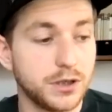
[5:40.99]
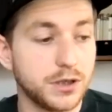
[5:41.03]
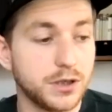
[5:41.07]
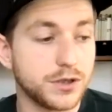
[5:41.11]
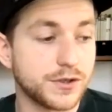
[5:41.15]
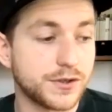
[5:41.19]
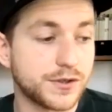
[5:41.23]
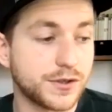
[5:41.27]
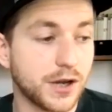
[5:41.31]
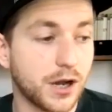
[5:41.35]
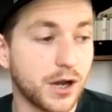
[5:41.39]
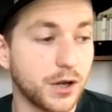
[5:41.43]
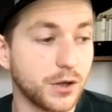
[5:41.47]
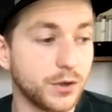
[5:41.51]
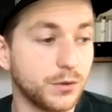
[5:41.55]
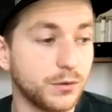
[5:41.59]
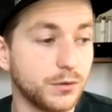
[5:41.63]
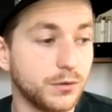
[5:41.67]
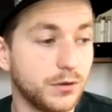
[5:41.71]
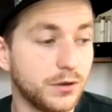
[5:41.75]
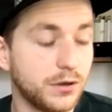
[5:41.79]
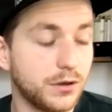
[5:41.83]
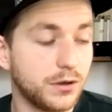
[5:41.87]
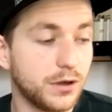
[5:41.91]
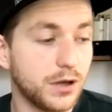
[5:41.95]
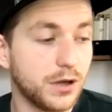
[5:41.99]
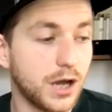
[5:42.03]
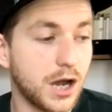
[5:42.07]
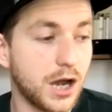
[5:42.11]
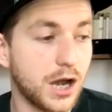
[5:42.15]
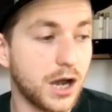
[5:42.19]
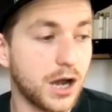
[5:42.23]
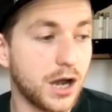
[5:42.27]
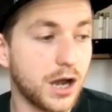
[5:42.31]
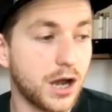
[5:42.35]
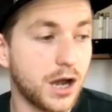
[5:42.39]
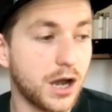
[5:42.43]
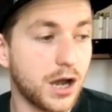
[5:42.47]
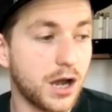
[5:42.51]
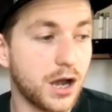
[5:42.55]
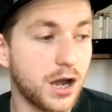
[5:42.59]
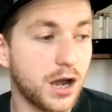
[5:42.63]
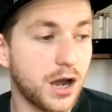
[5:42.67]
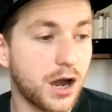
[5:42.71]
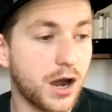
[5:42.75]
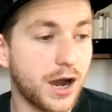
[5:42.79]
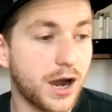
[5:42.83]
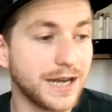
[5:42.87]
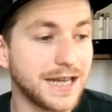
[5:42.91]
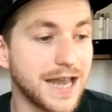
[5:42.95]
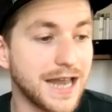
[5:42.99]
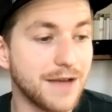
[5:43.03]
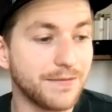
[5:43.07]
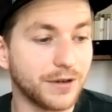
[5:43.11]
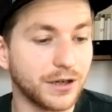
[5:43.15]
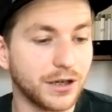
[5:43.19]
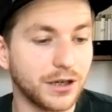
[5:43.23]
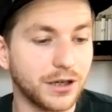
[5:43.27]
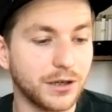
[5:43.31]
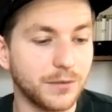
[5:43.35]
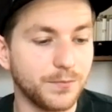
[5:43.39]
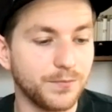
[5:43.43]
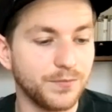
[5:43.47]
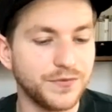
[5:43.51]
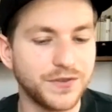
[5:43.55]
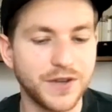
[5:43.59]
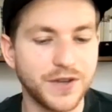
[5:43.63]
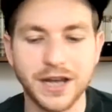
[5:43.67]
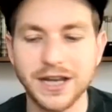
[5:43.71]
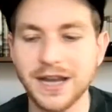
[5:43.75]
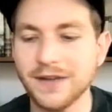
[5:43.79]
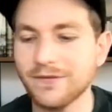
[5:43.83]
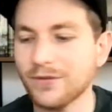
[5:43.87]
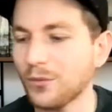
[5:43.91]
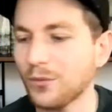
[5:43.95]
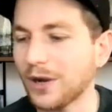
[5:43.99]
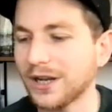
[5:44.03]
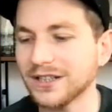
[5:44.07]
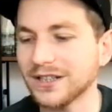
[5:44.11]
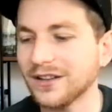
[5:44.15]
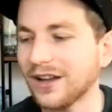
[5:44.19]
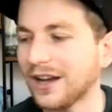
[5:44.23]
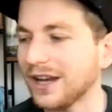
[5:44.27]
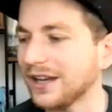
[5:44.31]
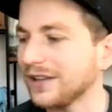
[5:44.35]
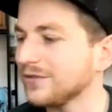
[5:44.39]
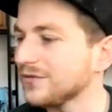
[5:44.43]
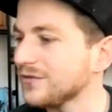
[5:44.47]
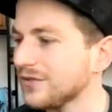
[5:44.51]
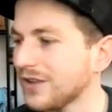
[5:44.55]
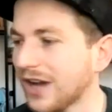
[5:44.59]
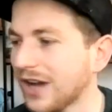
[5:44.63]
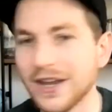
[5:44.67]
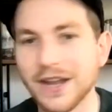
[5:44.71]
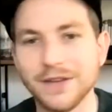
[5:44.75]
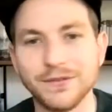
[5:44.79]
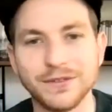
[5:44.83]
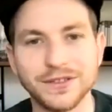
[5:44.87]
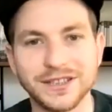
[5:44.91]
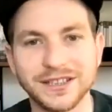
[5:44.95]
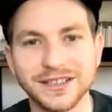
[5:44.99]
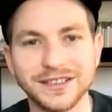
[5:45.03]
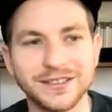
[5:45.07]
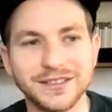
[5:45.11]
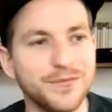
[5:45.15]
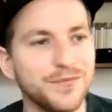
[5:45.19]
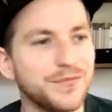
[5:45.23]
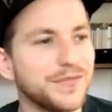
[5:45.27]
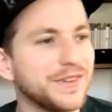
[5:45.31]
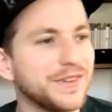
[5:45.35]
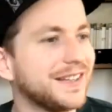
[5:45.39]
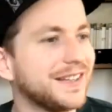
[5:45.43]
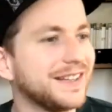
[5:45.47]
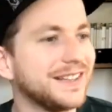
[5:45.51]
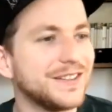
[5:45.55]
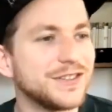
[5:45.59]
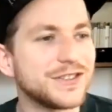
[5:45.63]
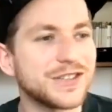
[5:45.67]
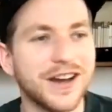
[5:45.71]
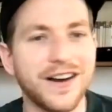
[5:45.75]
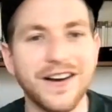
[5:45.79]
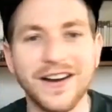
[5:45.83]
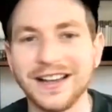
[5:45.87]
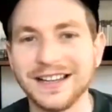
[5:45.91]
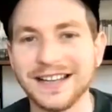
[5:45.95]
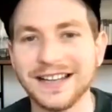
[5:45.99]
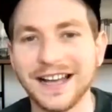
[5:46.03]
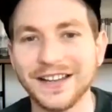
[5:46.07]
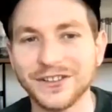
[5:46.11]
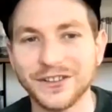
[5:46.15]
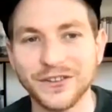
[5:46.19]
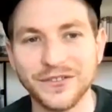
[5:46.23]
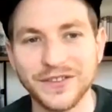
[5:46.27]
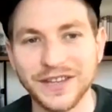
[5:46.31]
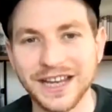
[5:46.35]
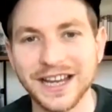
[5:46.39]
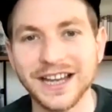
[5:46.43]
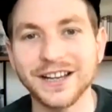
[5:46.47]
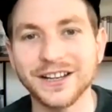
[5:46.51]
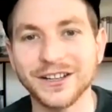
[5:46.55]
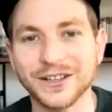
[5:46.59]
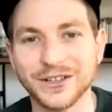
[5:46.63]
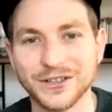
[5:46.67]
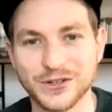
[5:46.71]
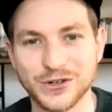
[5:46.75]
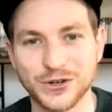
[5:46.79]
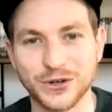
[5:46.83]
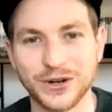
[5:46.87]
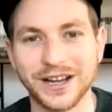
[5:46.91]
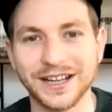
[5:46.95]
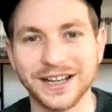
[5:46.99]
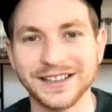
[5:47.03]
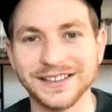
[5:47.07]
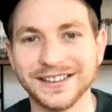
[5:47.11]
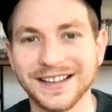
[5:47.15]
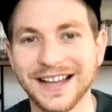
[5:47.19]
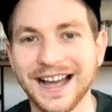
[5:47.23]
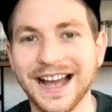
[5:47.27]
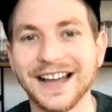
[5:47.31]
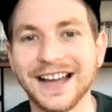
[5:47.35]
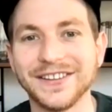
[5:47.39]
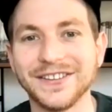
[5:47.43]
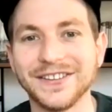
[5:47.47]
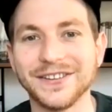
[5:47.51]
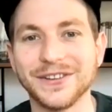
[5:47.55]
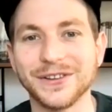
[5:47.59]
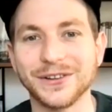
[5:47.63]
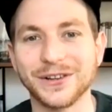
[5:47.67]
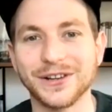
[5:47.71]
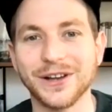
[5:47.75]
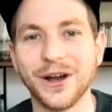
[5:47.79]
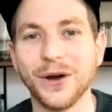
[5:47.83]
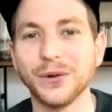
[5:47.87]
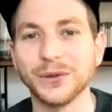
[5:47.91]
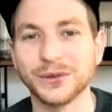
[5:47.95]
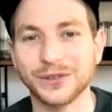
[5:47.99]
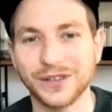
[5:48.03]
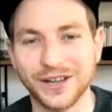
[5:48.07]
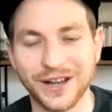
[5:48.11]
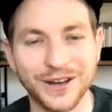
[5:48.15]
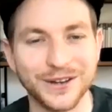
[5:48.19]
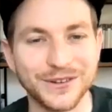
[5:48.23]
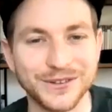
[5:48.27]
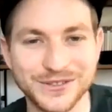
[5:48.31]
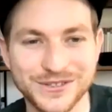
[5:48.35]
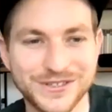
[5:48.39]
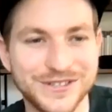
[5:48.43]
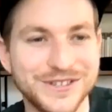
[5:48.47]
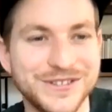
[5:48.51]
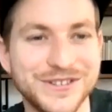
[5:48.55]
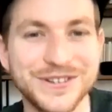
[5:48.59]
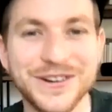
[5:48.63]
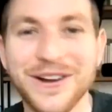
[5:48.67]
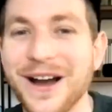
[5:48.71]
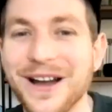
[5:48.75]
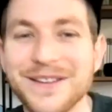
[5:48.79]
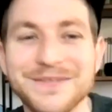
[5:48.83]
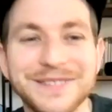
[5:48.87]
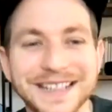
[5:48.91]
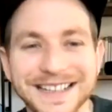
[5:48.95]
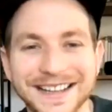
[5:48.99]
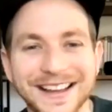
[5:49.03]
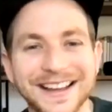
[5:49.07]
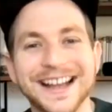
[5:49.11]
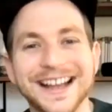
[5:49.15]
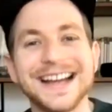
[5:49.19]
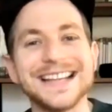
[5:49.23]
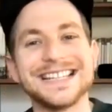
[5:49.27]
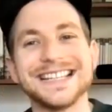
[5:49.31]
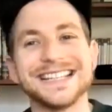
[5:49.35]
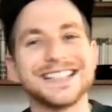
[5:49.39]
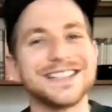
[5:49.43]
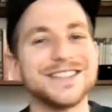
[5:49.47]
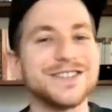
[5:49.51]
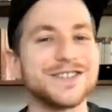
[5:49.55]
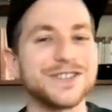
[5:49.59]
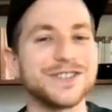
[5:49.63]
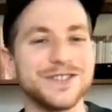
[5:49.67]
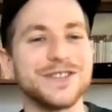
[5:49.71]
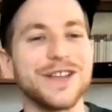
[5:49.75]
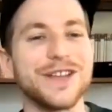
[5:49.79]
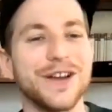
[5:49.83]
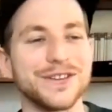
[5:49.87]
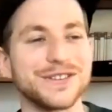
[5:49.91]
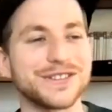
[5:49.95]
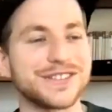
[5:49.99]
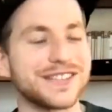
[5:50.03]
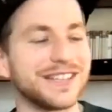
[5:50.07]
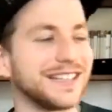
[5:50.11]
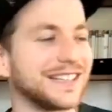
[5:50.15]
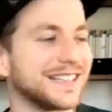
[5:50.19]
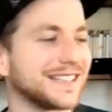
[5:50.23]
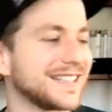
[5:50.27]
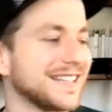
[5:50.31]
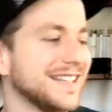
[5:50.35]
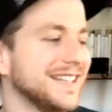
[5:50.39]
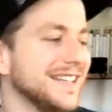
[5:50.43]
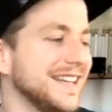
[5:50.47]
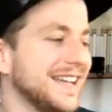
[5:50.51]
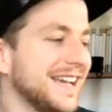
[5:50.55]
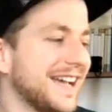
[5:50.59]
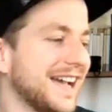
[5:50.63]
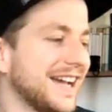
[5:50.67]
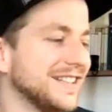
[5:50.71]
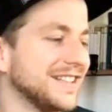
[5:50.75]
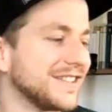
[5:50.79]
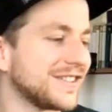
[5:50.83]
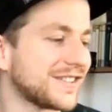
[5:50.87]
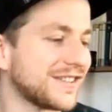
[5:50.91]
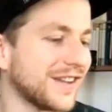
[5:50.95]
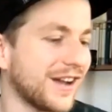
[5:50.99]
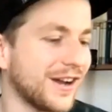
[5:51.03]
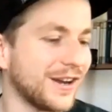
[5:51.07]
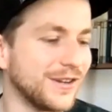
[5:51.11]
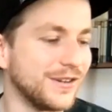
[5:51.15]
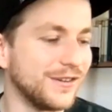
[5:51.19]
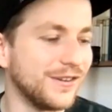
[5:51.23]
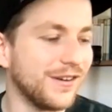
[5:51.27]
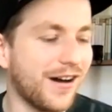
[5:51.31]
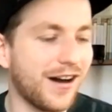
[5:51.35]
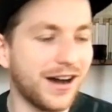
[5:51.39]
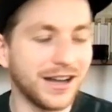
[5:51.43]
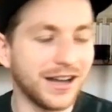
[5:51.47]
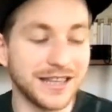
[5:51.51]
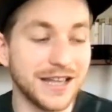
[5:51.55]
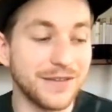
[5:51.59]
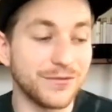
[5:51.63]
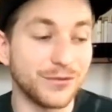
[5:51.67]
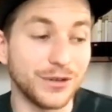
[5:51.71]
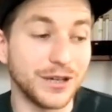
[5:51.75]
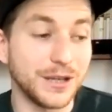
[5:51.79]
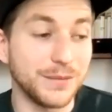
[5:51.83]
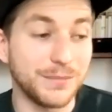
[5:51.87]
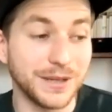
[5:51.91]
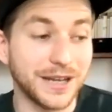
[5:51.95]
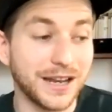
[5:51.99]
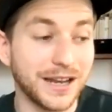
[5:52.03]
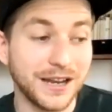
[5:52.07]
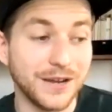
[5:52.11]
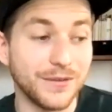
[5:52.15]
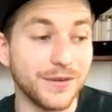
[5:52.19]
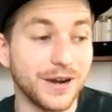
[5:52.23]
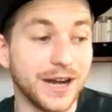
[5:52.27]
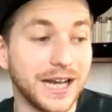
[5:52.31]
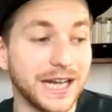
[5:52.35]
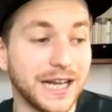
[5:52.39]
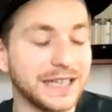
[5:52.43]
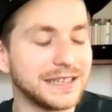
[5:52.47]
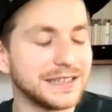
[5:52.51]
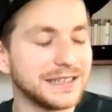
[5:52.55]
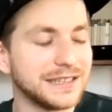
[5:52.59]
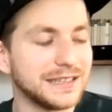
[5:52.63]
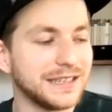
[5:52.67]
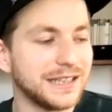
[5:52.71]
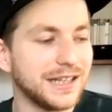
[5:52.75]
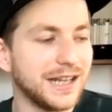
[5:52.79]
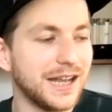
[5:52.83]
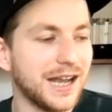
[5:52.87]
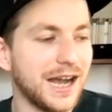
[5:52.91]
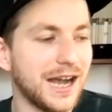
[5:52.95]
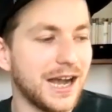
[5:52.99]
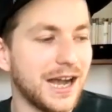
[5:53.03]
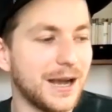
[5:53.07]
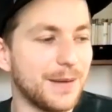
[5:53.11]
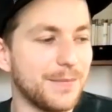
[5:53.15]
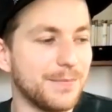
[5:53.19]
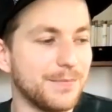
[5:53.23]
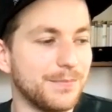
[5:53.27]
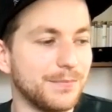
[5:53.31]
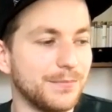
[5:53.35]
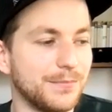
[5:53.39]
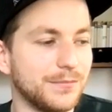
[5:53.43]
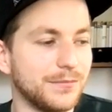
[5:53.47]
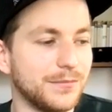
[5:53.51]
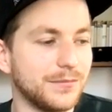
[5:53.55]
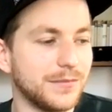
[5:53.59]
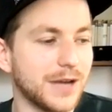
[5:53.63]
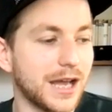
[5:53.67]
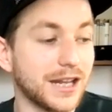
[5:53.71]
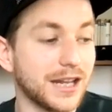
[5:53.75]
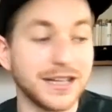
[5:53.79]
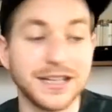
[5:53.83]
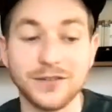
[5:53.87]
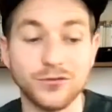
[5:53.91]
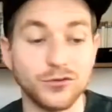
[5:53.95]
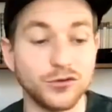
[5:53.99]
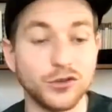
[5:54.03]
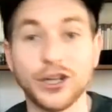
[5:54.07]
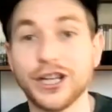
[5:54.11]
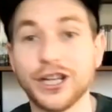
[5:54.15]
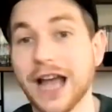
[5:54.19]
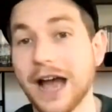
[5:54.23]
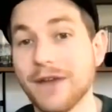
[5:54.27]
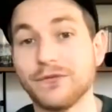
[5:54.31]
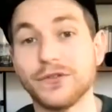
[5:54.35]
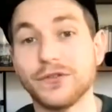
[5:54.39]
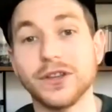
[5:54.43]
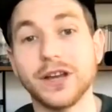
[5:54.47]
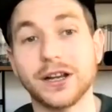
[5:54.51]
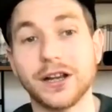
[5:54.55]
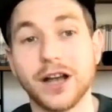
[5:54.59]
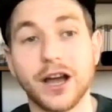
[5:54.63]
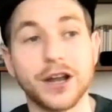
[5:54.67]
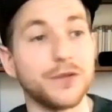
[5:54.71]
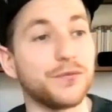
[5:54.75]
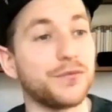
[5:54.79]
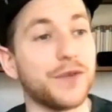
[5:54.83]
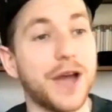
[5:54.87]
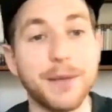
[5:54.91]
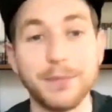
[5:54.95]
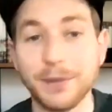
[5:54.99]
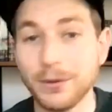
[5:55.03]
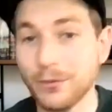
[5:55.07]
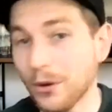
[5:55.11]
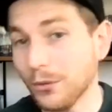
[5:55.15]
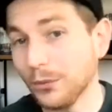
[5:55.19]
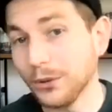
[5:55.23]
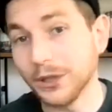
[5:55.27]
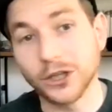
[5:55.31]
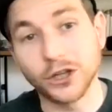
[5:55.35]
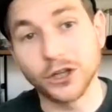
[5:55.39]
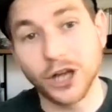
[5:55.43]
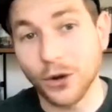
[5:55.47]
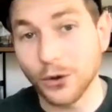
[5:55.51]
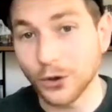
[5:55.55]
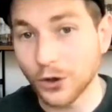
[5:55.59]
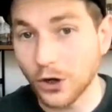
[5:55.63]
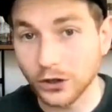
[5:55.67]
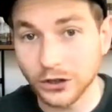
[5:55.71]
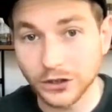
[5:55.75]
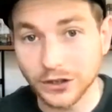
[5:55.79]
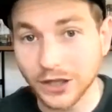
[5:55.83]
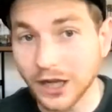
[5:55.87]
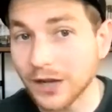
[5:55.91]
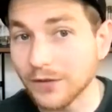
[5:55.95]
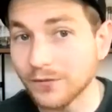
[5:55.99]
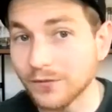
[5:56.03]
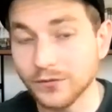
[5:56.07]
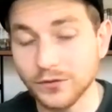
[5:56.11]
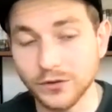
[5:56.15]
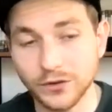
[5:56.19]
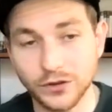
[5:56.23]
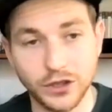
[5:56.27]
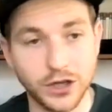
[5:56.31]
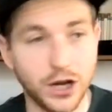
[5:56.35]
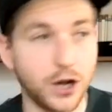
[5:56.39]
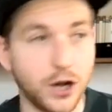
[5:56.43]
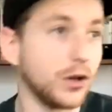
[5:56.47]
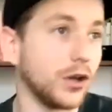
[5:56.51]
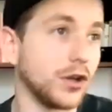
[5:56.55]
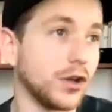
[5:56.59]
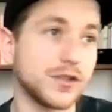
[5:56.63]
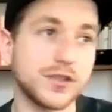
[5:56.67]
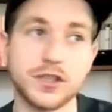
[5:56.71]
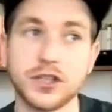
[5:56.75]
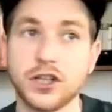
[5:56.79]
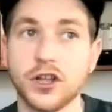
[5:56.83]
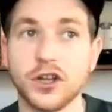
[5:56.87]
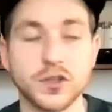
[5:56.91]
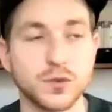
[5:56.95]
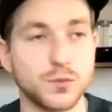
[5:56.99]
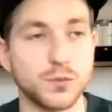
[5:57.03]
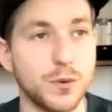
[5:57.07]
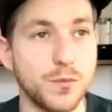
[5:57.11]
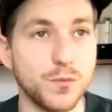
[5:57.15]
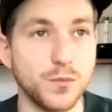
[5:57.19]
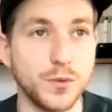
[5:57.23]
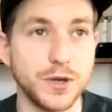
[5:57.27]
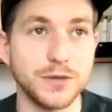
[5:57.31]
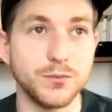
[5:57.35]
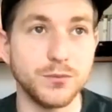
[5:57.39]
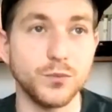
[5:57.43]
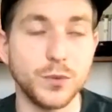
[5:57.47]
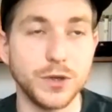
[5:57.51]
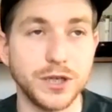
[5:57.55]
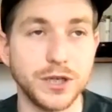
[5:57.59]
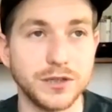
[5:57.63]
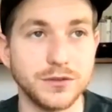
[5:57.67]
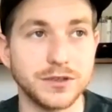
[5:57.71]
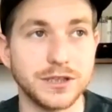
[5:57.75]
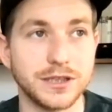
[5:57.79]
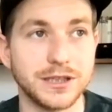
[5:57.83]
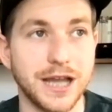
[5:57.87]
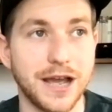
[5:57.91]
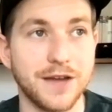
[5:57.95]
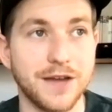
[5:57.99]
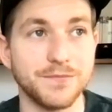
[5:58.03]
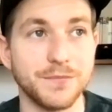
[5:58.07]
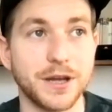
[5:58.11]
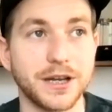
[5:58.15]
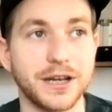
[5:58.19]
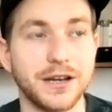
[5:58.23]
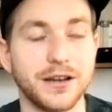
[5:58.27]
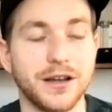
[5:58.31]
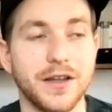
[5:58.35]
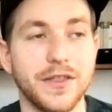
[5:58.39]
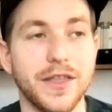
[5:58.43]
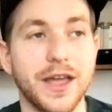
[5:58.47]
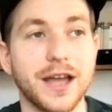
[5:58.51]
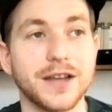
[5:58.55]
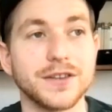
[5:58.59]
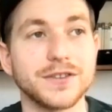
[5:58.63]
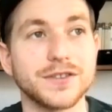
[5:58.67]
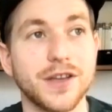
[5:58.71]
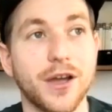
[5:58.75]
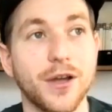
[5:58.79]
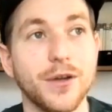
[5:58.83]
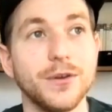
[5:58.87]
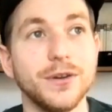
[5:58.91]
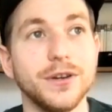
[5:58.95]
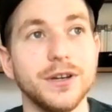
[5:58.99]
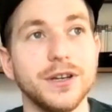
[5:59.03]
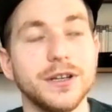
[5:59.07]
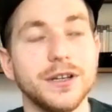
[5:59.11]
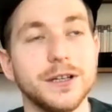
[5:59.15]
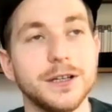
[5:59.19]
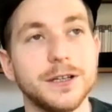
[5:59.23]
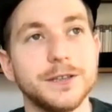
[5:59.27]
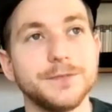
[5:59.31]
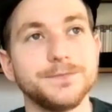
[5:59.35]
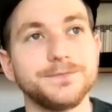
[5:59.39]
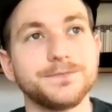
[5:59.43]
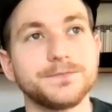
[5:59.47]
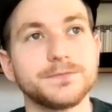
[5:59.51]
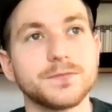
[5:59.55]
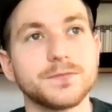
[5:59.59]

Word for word: Yeah. So uh, I never I never went like I never did Thailand and the Inca Trail and the Gold yeah. Coast. You know what I mean? Like I didn't yeah. do those things. And so I'd never really been anywhere. Um, and I didn't really have a kind of family where we could go on holiday, you know, lots and lots. We, we, we didn't have money like that. So hmm.